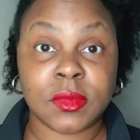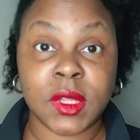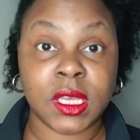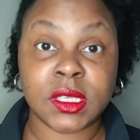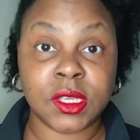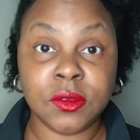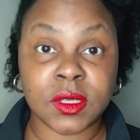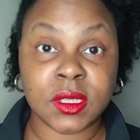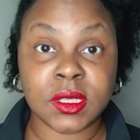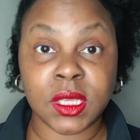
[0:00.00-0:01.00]
excuse
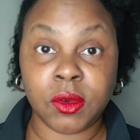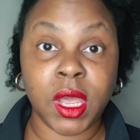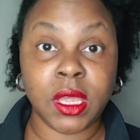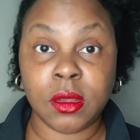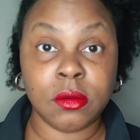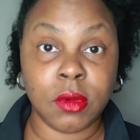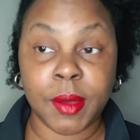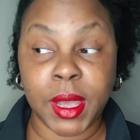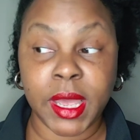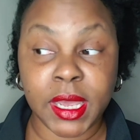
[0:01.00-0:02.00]
to say, okay, no,
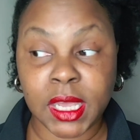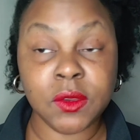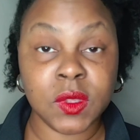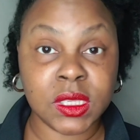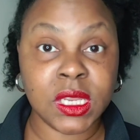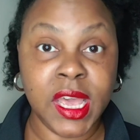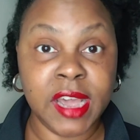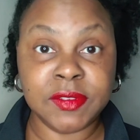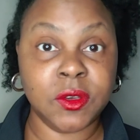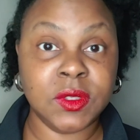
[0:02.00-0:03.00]
I can't do that today. I
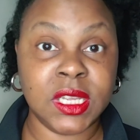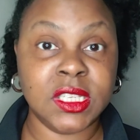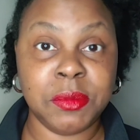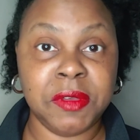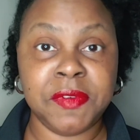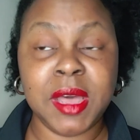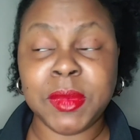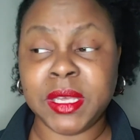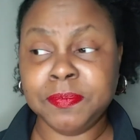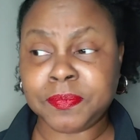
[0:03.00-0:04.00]
have to go tend to my
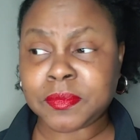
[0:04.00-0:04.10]
family.